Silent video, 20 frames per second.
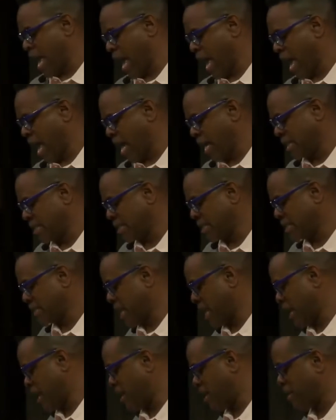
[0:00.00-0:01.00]
And,
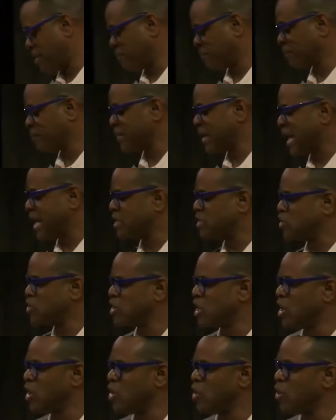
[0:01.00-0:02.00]
um, and
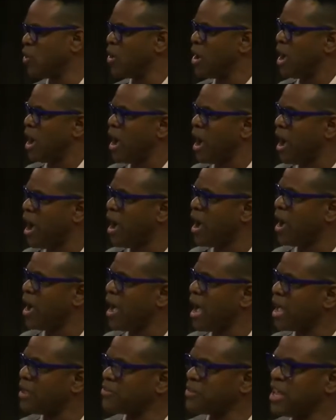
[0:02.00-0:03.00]
so
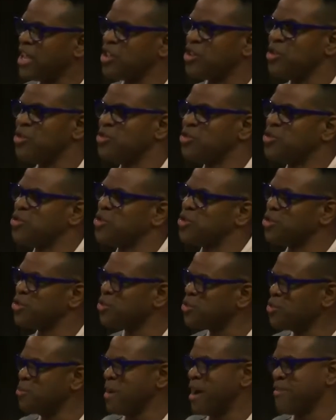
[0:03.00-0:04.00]
uh, I'll take you to,
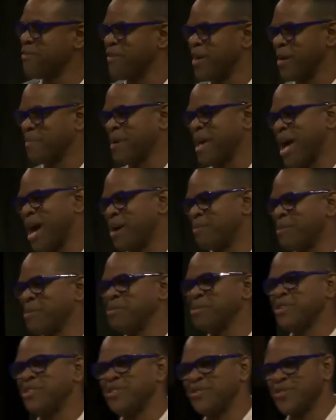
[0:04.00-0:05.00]
through my family
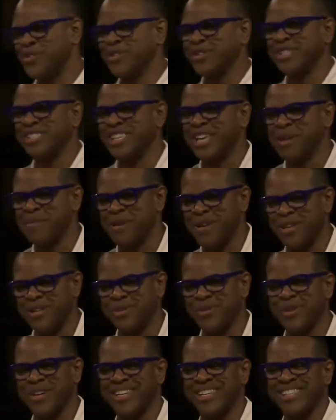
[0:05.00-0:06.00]
album. This first
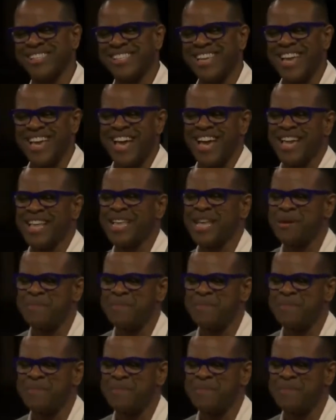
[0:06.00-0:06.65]
image was an